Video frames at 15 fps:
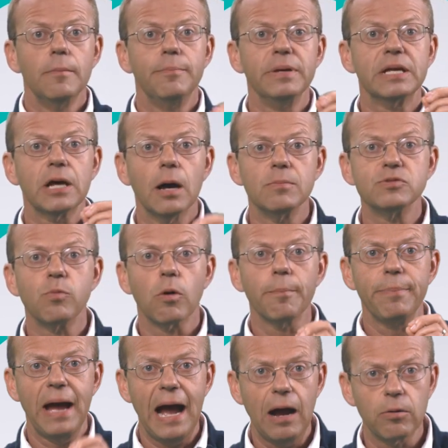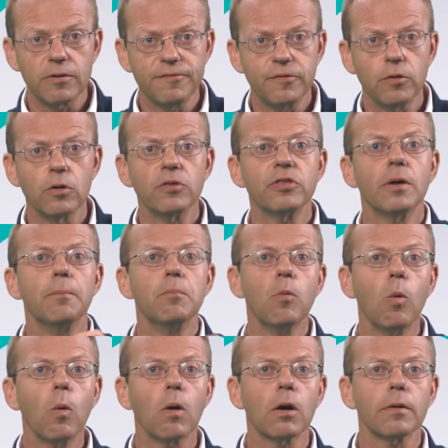becomes more powerful the
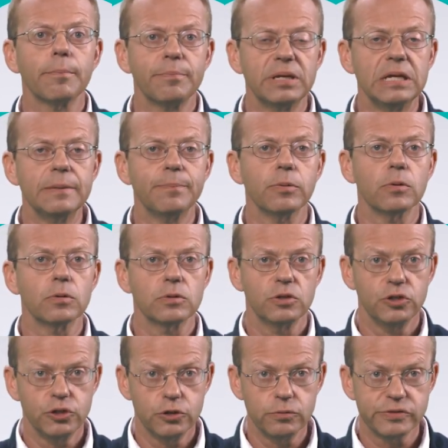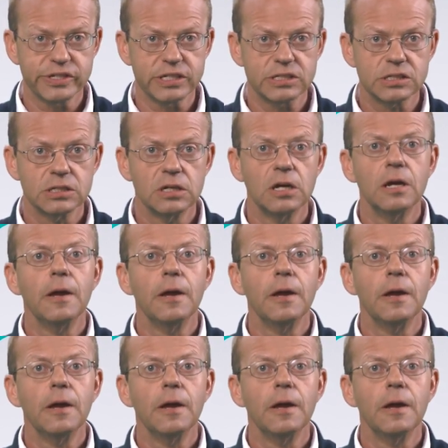more people use it.